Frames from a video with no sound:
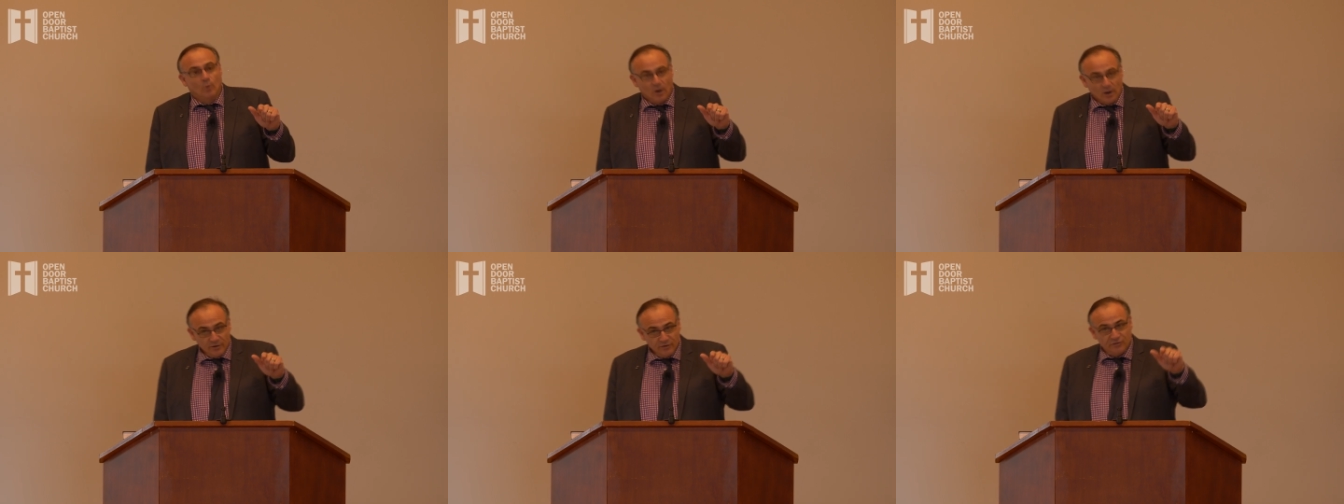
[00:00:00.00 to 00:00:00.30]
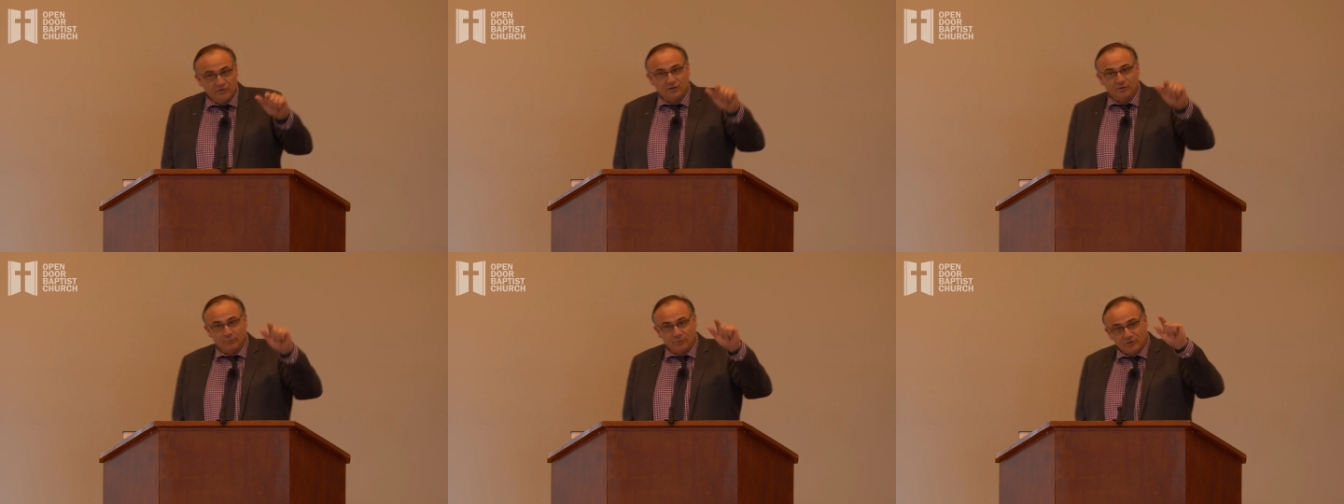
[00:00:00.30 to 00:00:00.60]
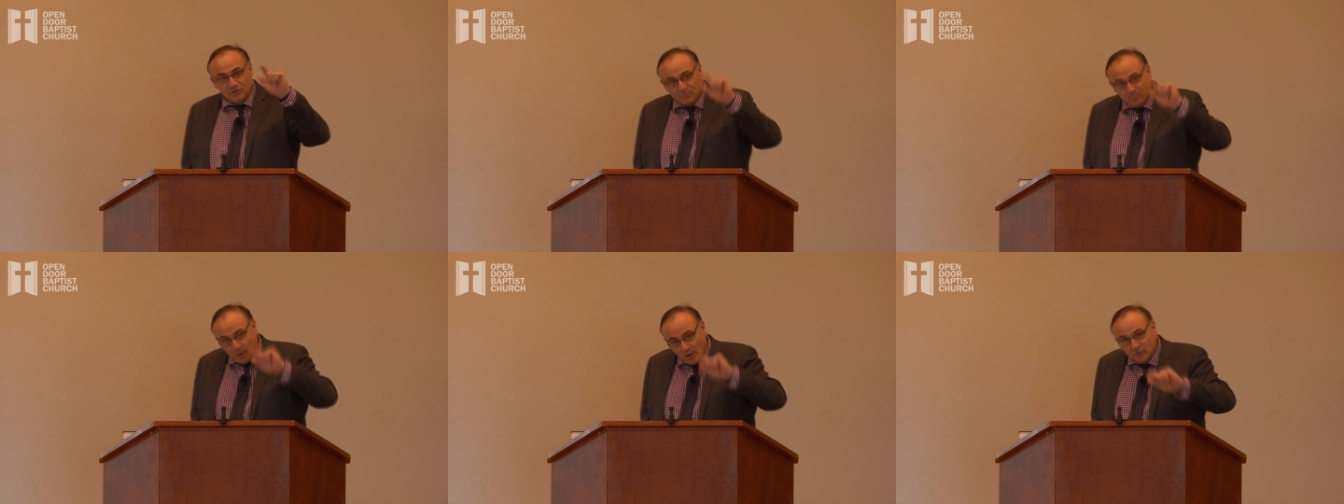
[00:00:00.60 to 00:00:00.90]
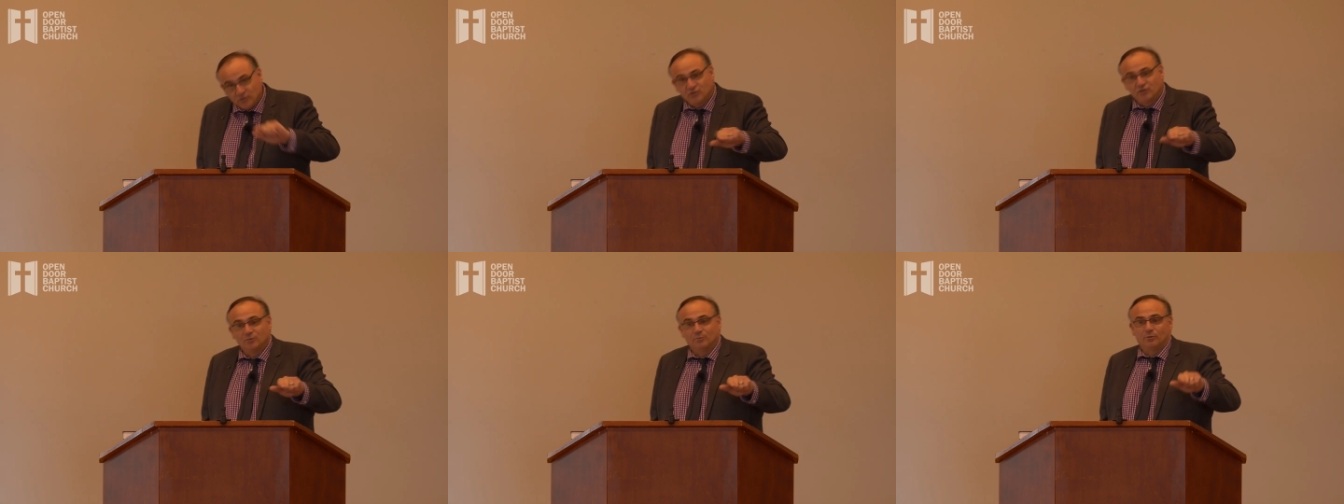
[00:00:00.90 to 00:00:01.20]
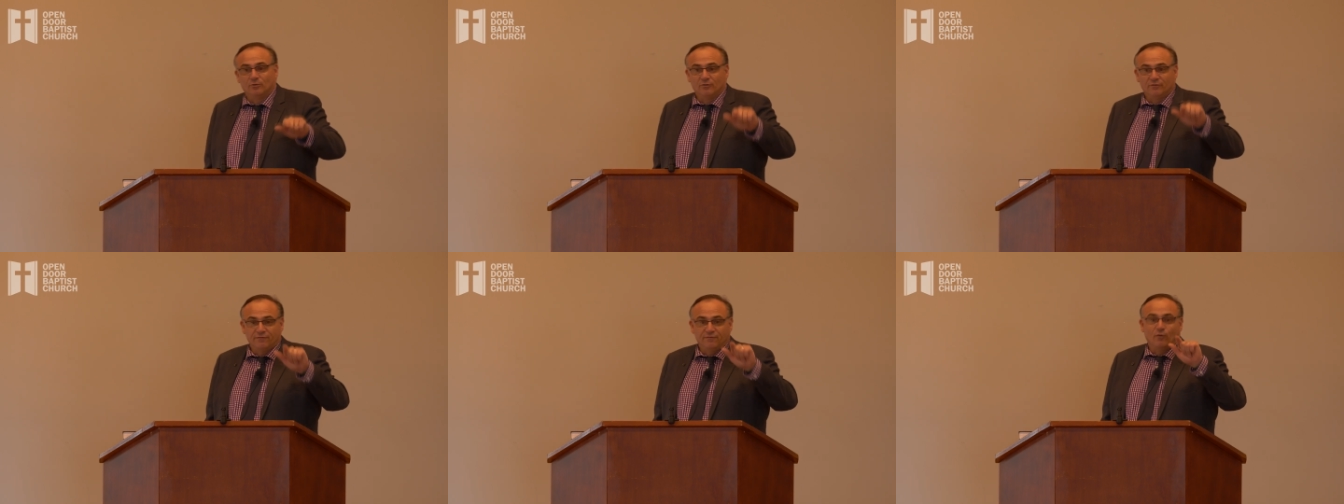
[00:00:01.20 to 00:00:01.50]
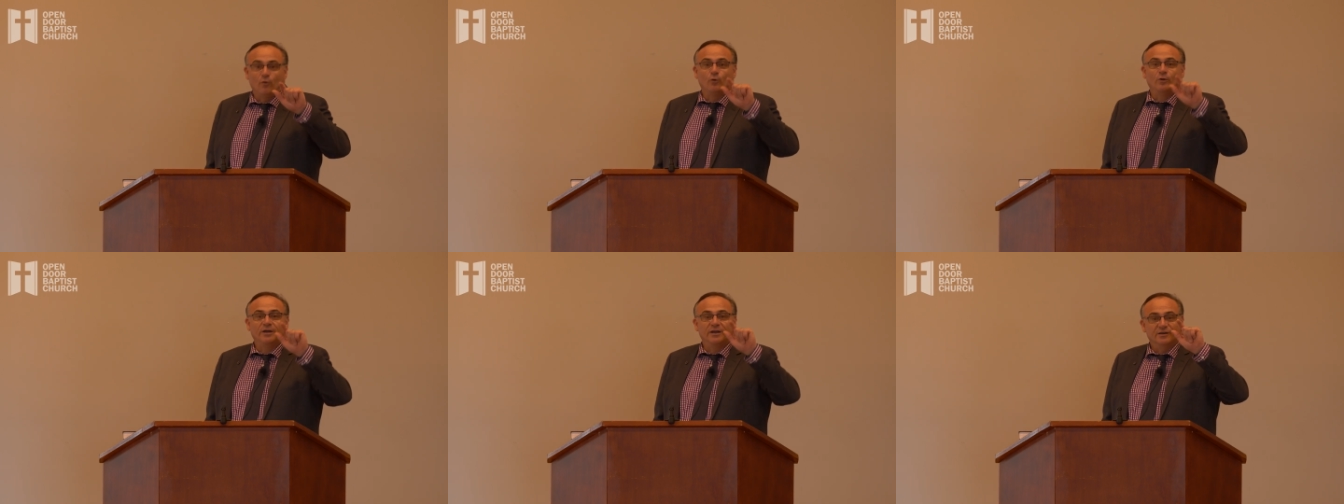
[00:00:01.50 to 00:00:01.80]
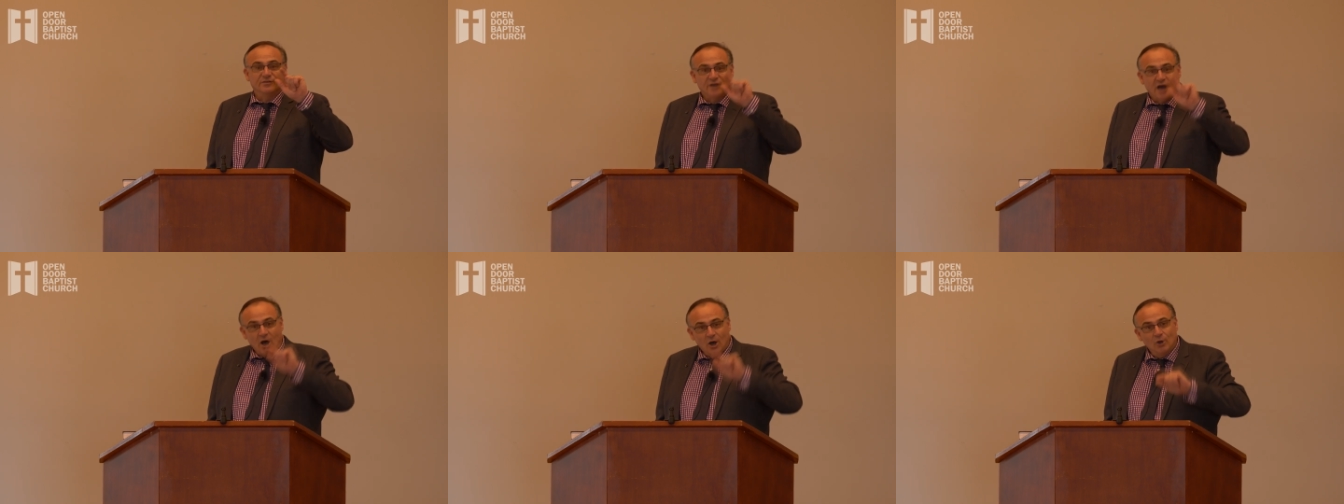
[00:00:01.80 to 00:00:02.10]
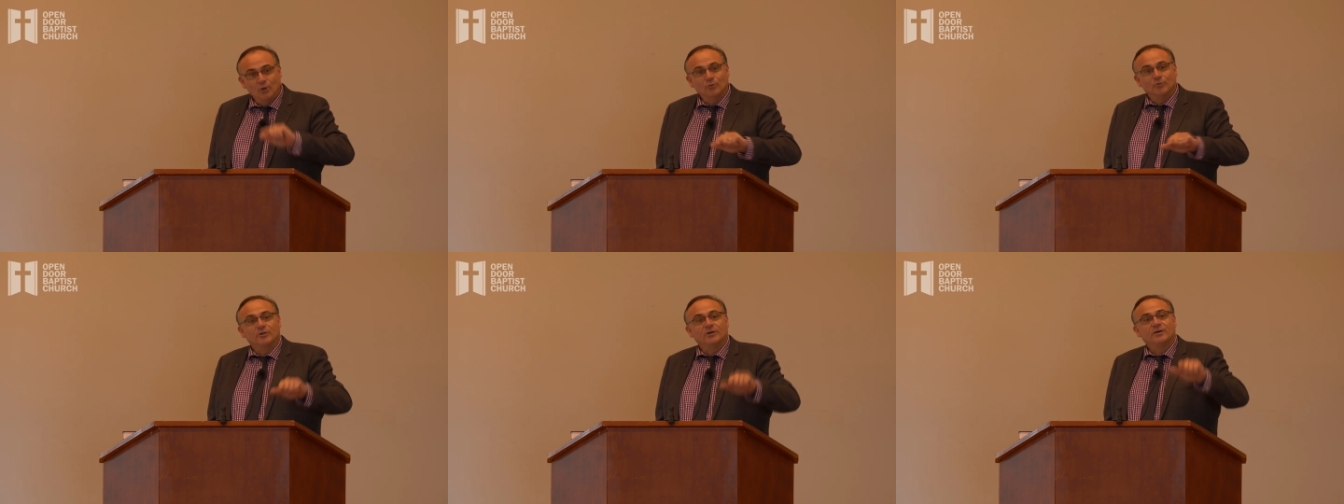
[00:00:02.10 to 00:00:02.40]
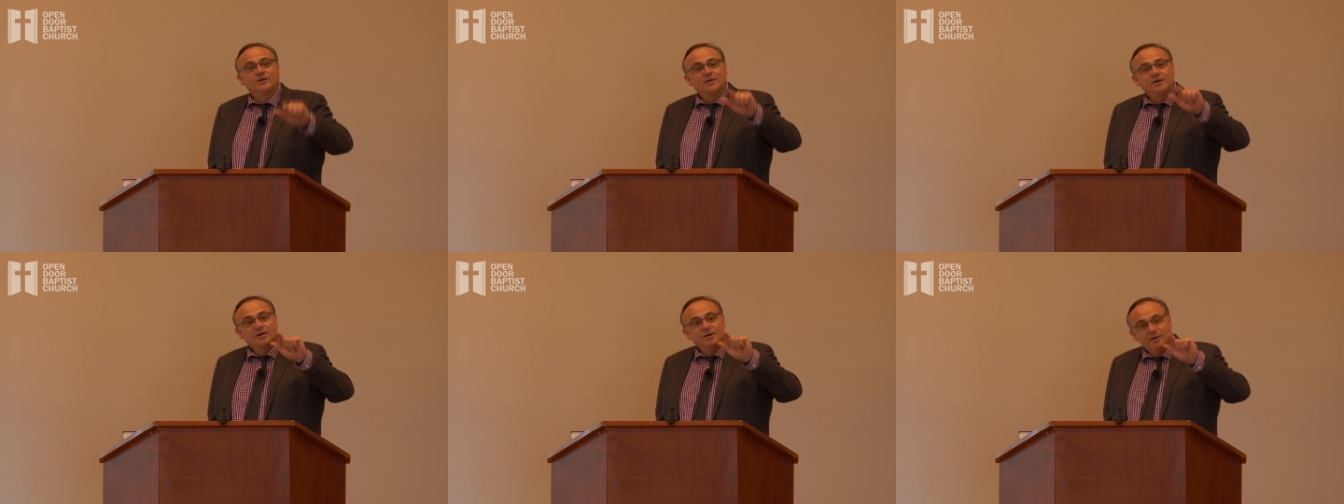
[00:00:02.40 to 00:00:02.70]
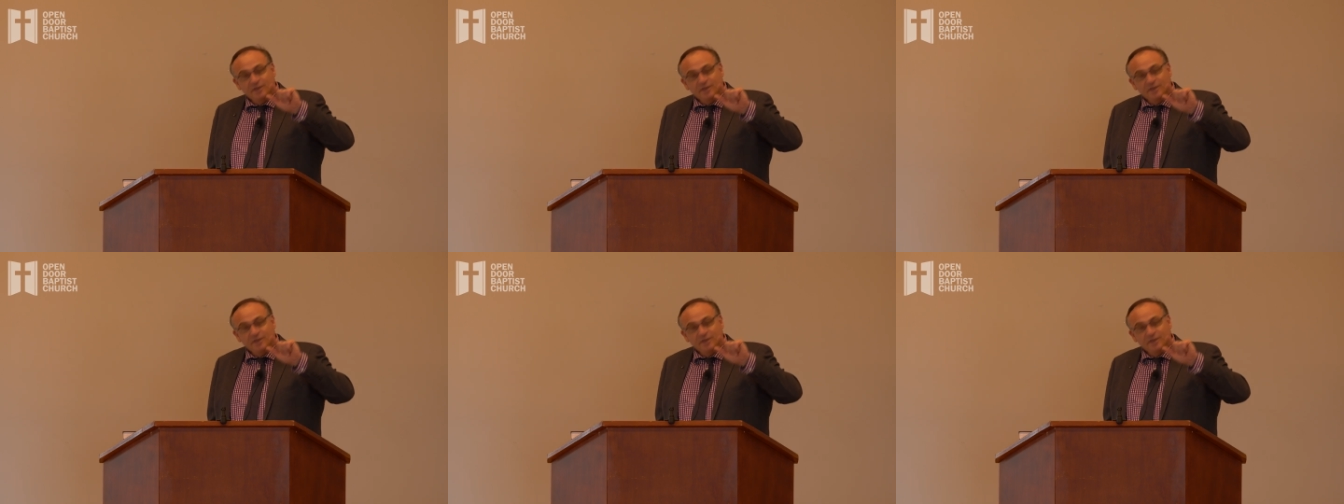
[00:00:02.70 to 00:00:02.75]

was responsible for his own